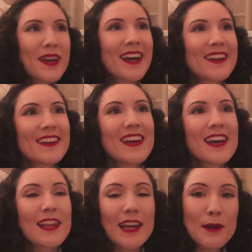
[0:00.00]
and
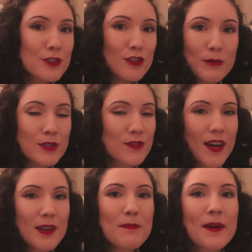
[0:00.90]
like it was so much
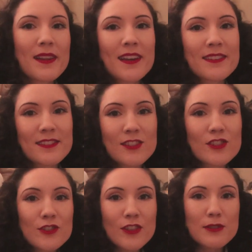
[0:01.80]
fun, but like since I
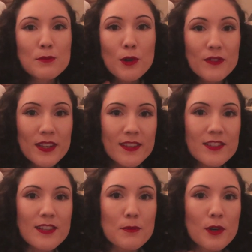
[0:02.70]
started dressing more
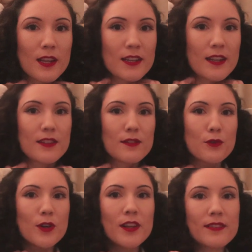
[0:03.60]
vintage, like more like
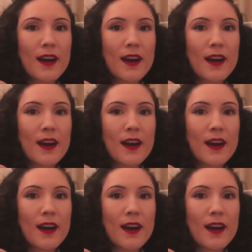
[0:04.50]
1940s,